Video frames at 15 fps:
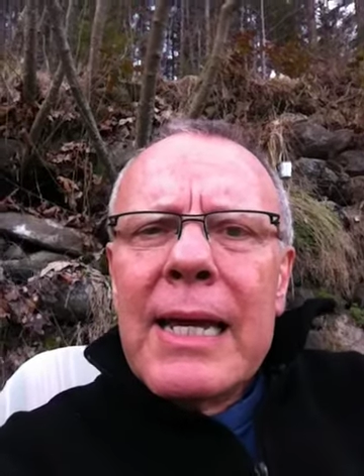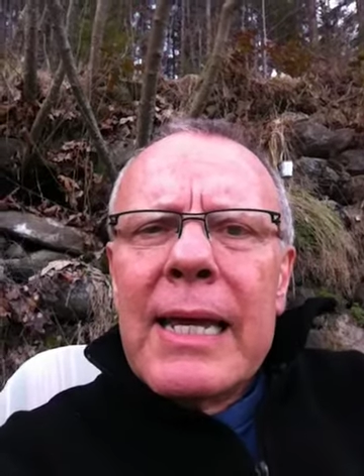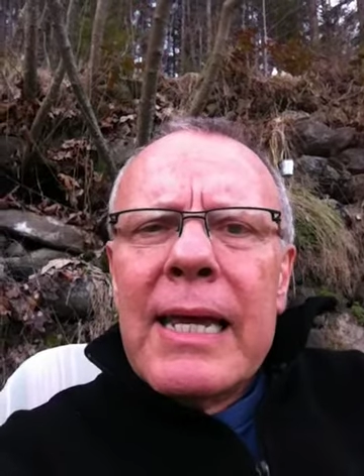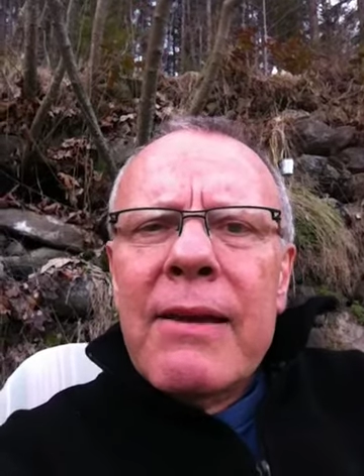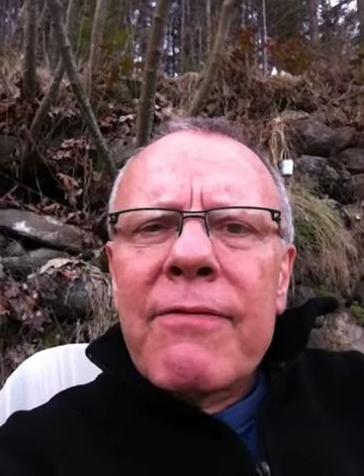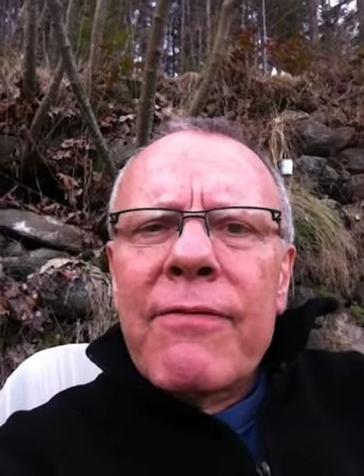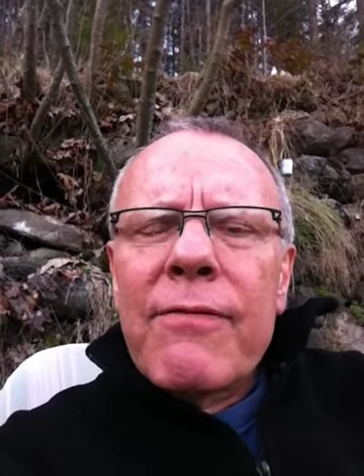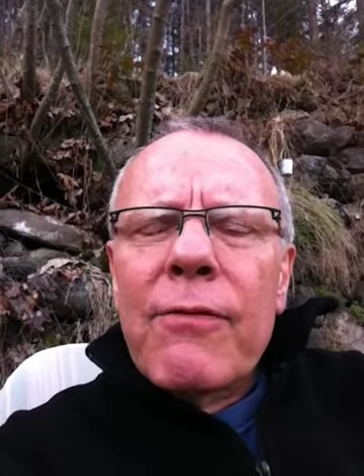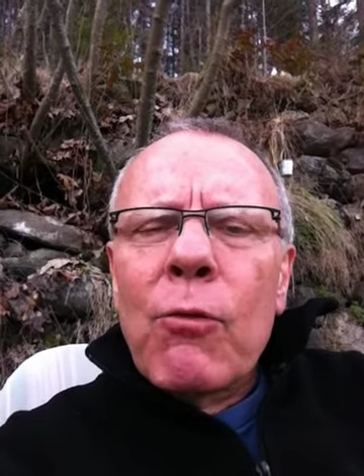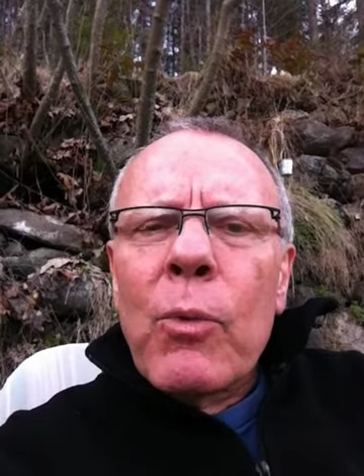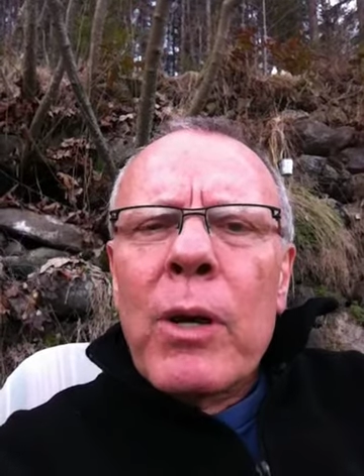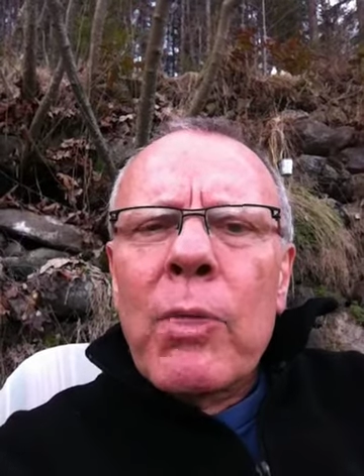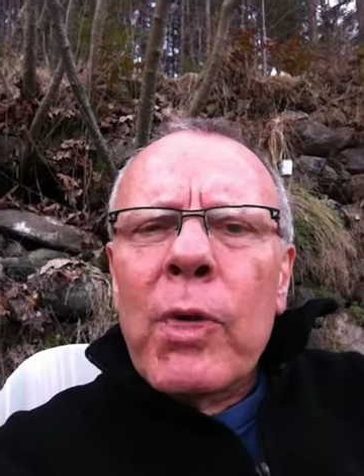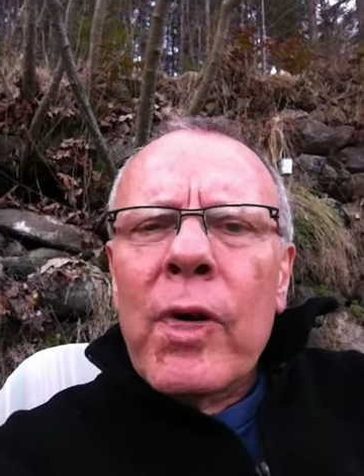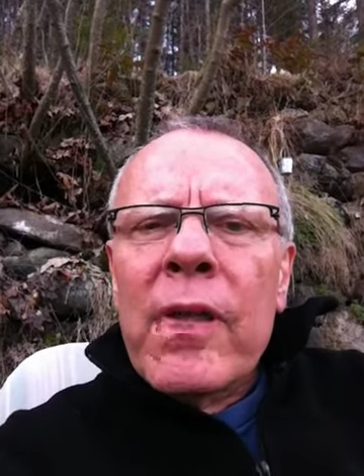If
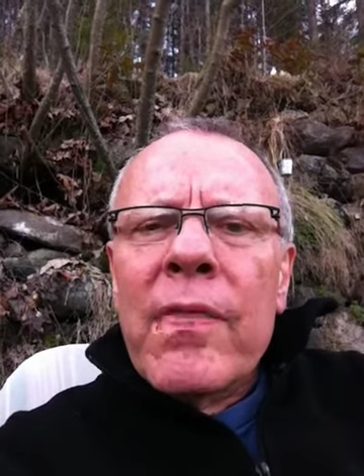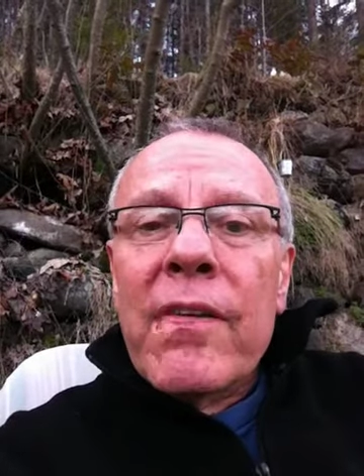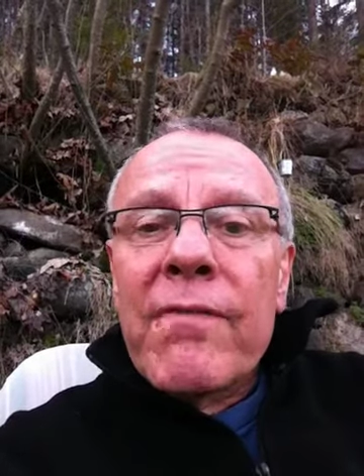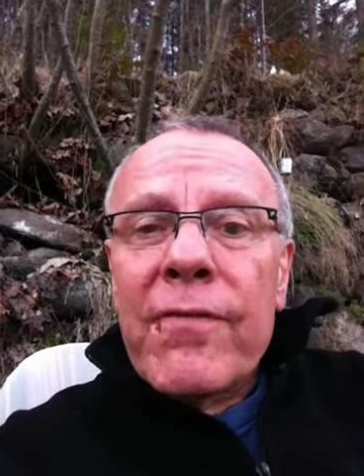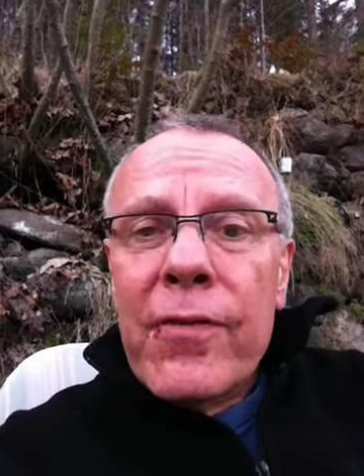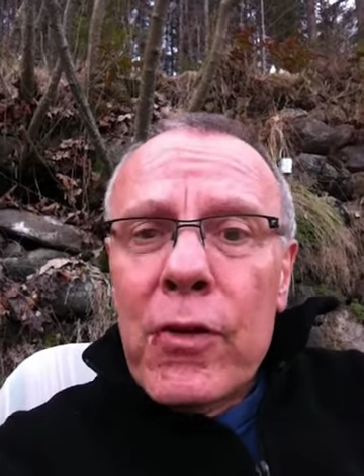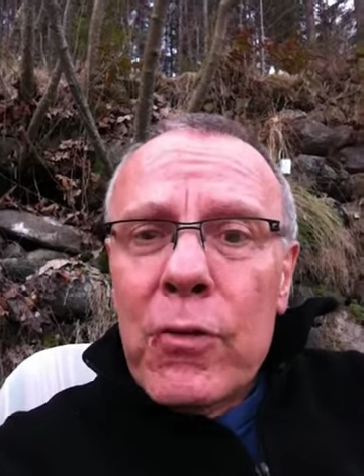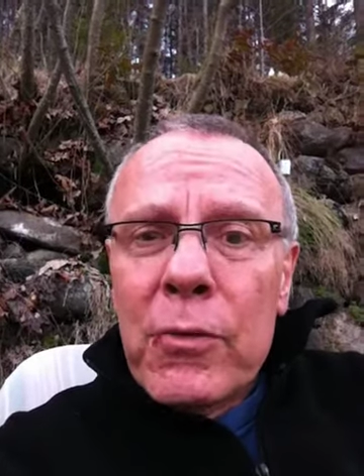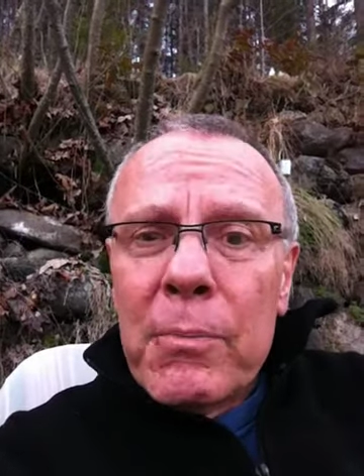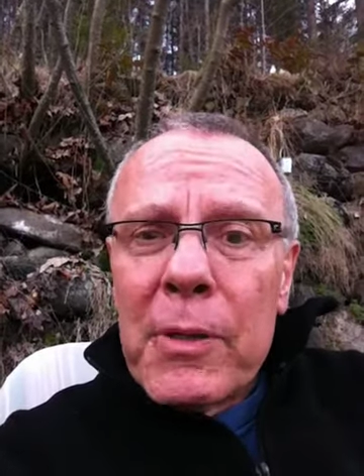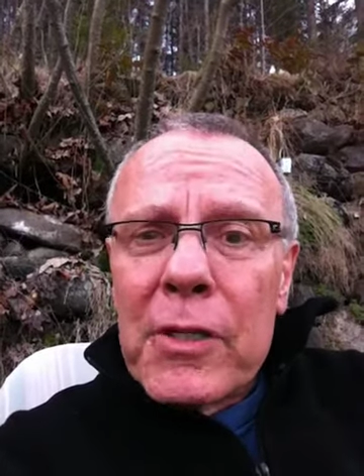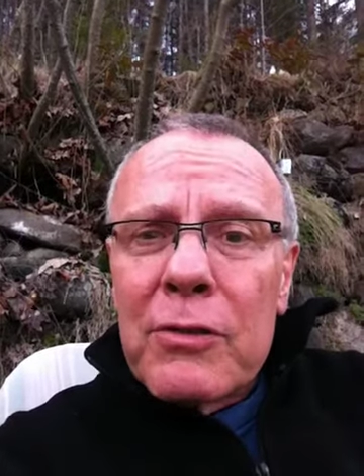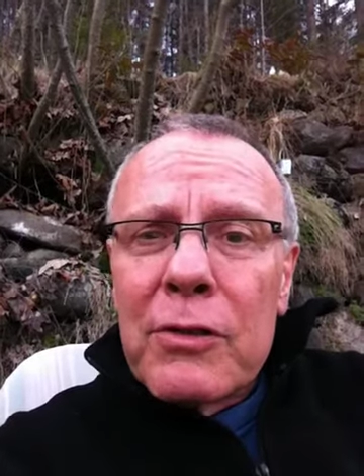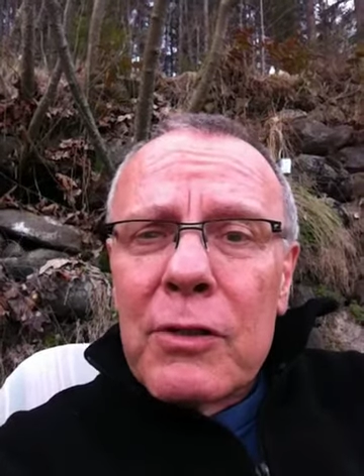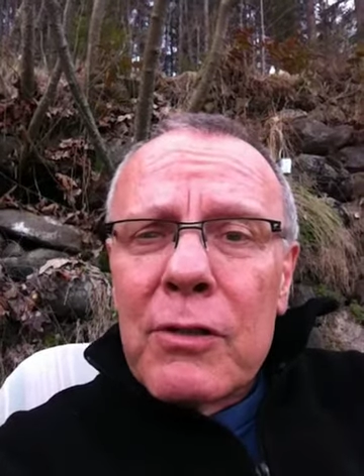we were in the food
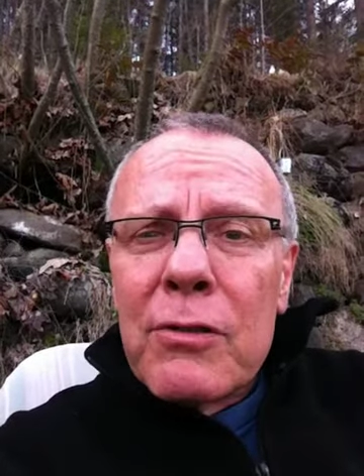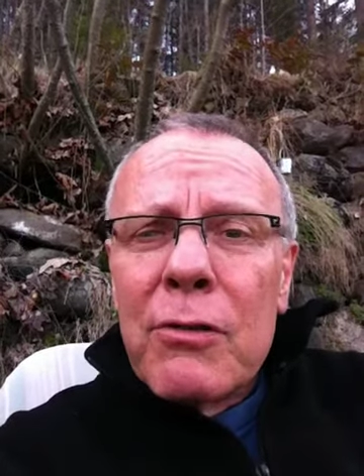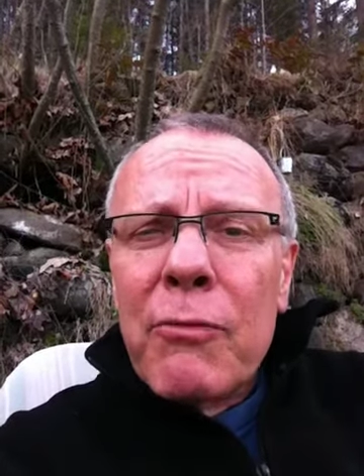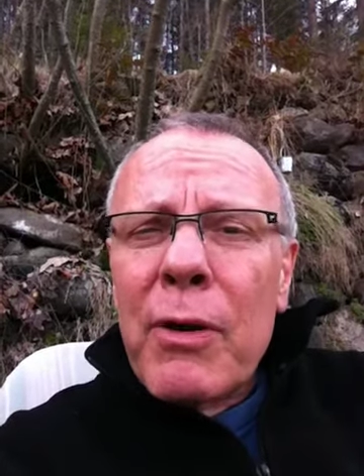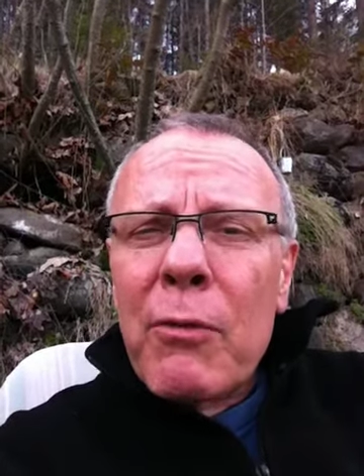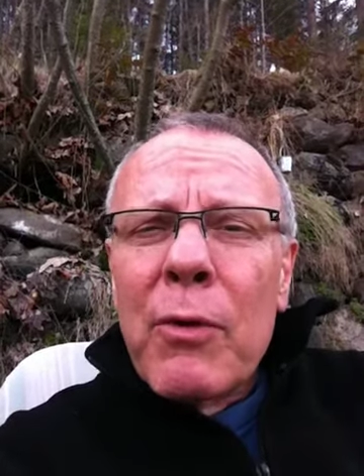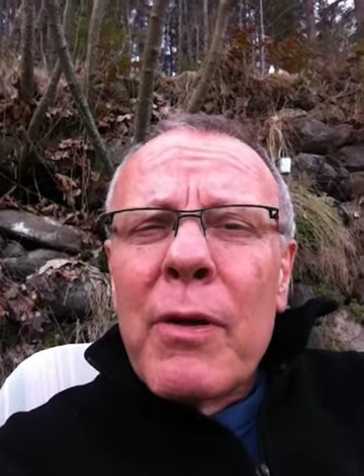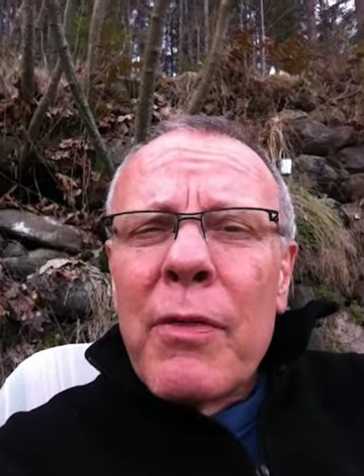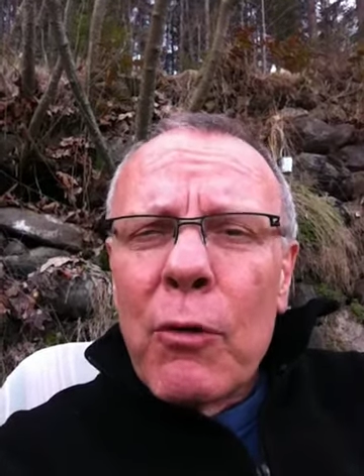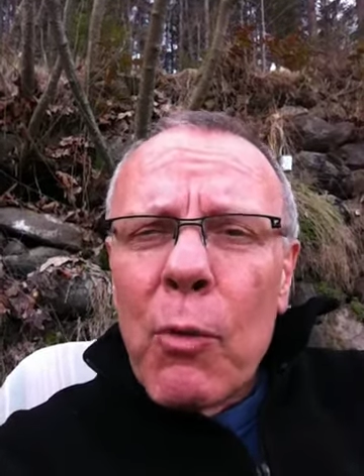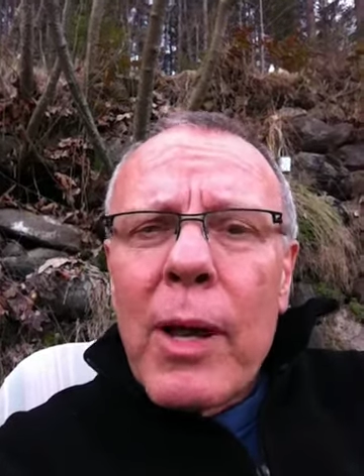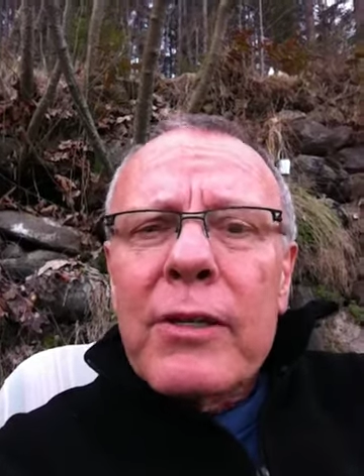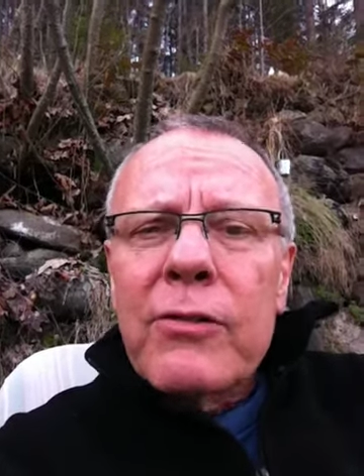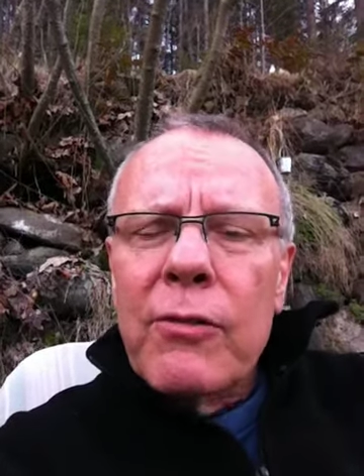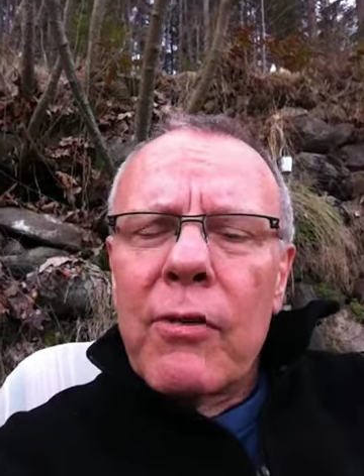business, if we were in the
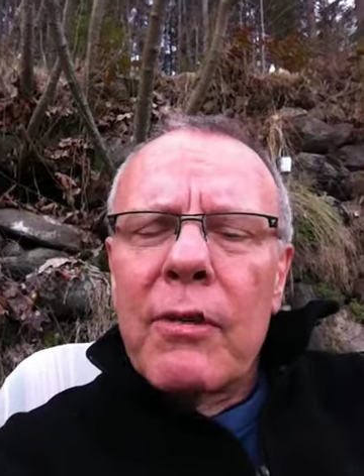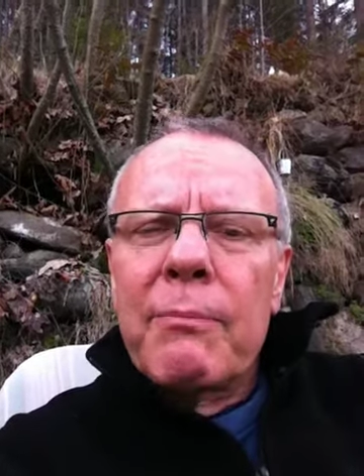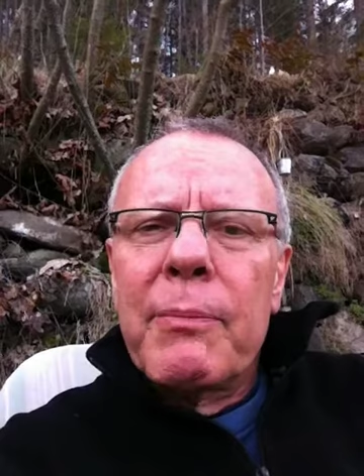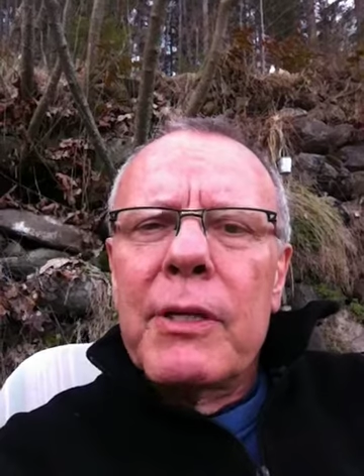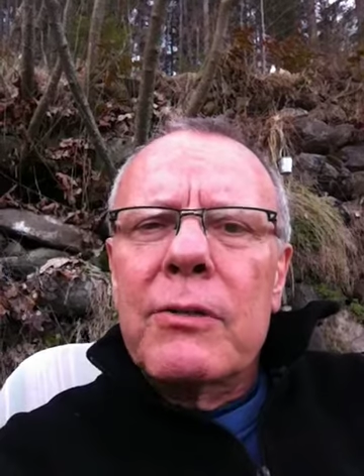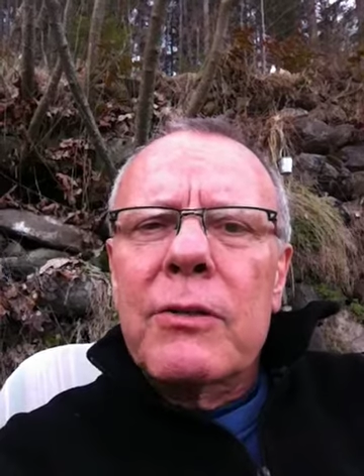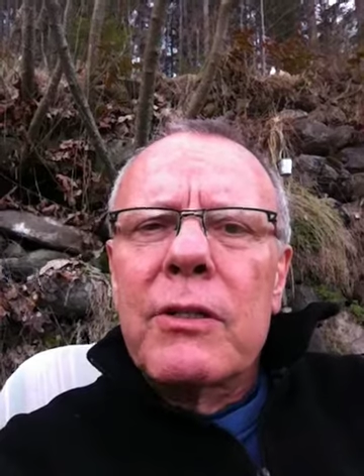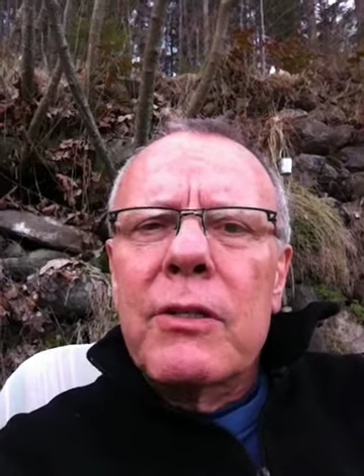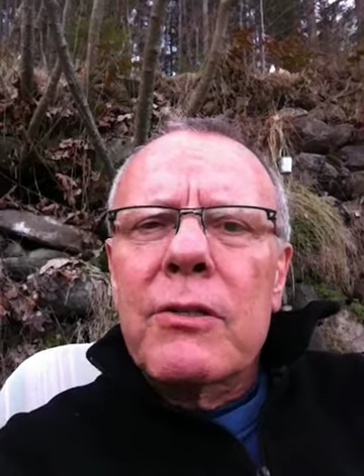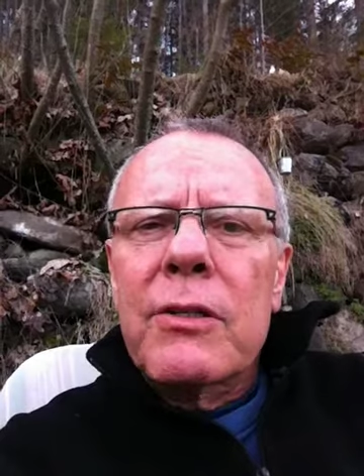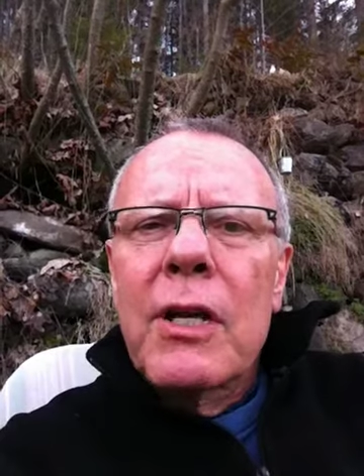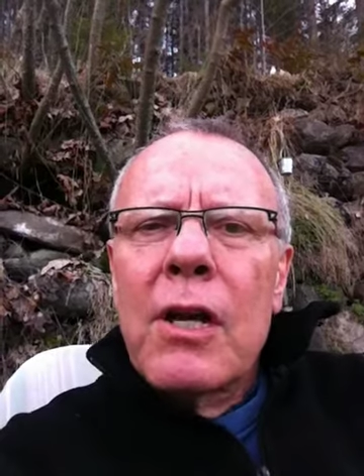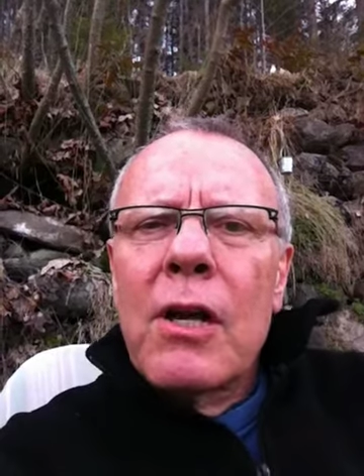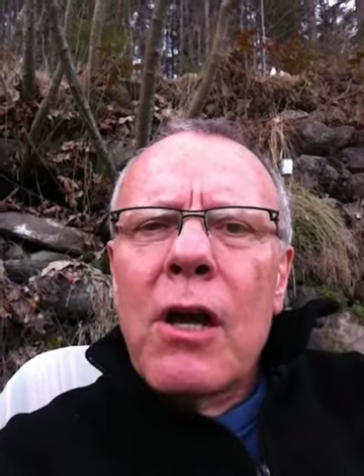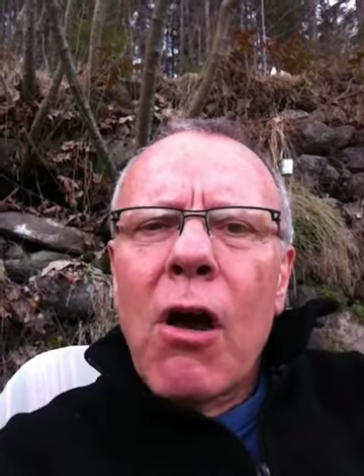restaurant business,